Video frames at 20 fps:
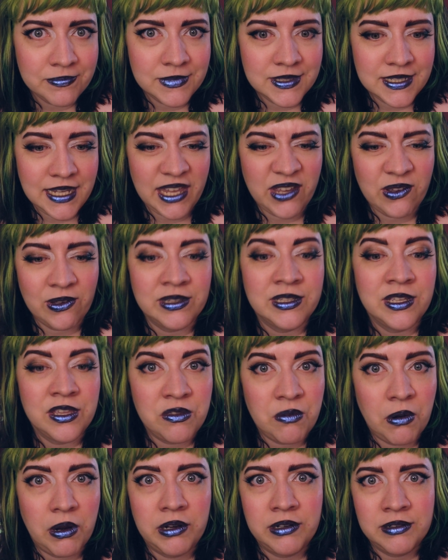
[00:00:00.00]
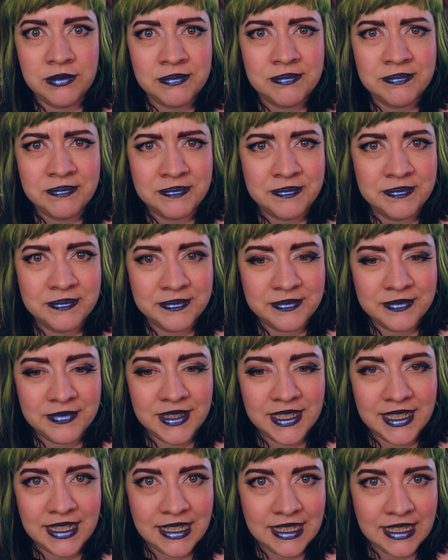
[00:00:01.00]
take on the throne.
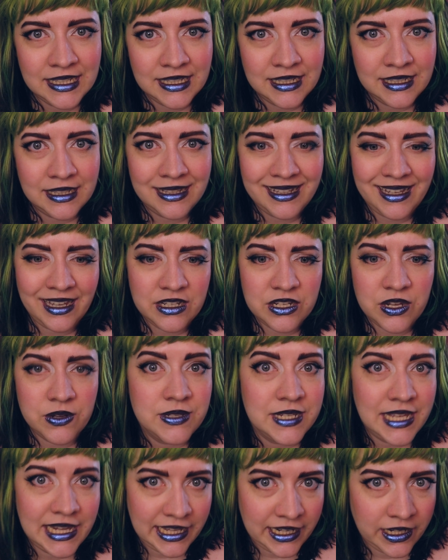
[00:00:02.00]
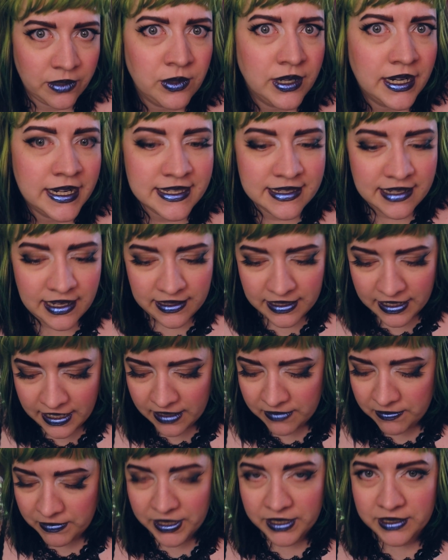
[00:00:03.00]
Yeah, don't tell anyone I said
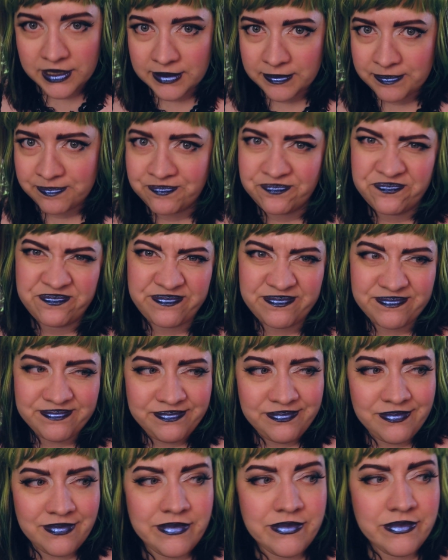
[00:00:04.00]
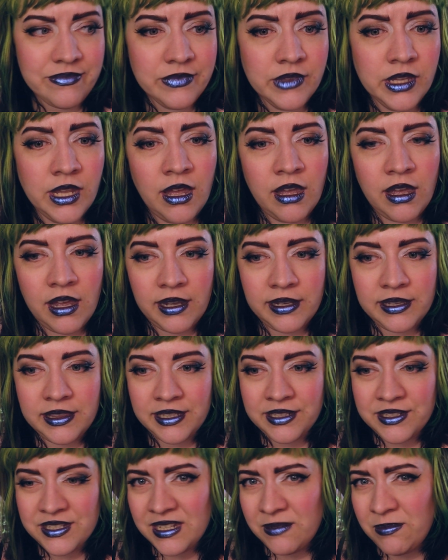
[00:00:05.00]
that, but I
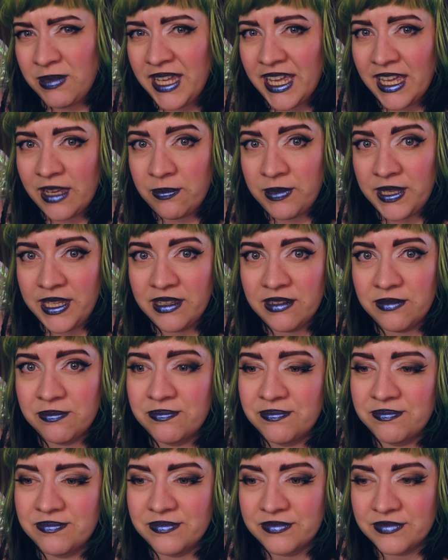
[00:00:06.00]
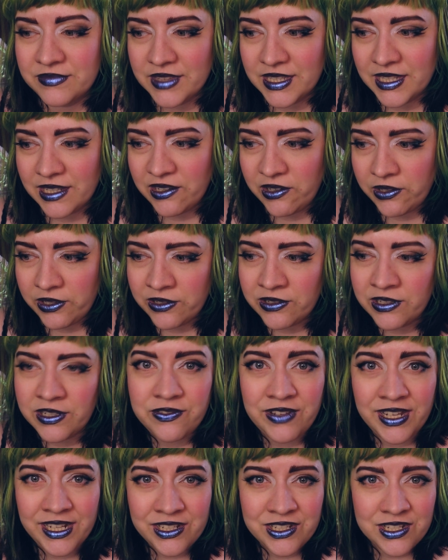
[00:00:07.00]
think she'd be happier going on
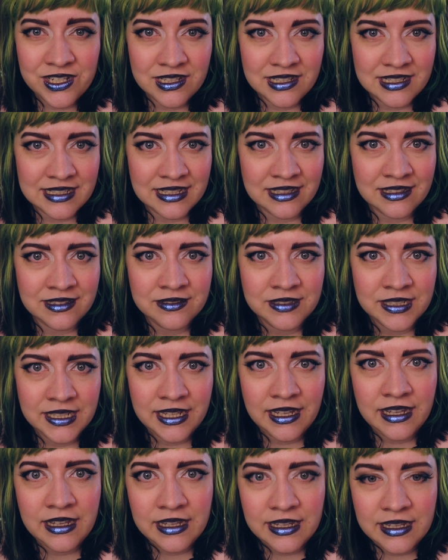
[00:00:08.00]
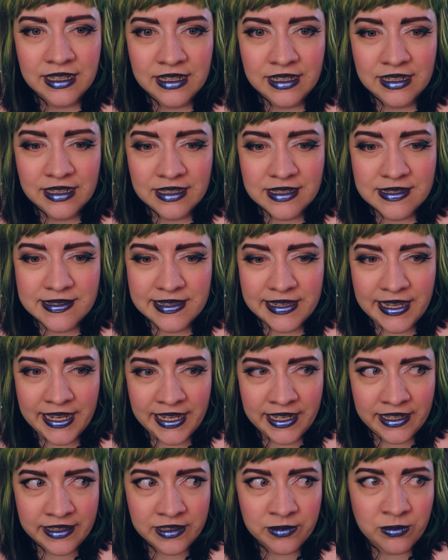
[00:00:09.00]
adventures and
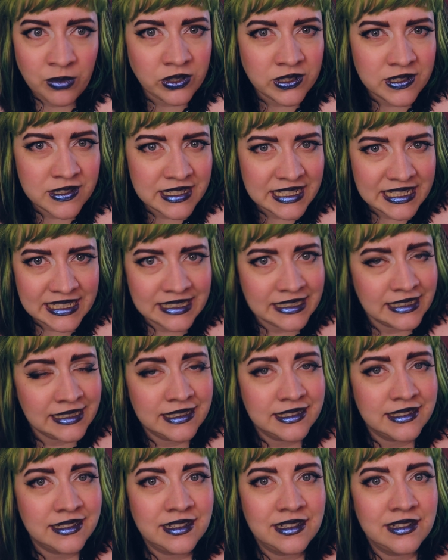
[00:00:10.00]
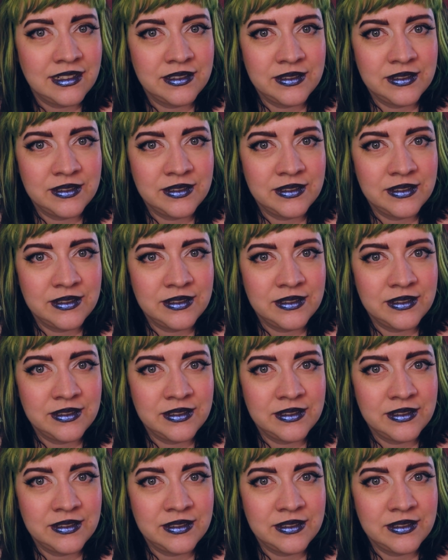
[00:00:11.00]
slaying the monsters and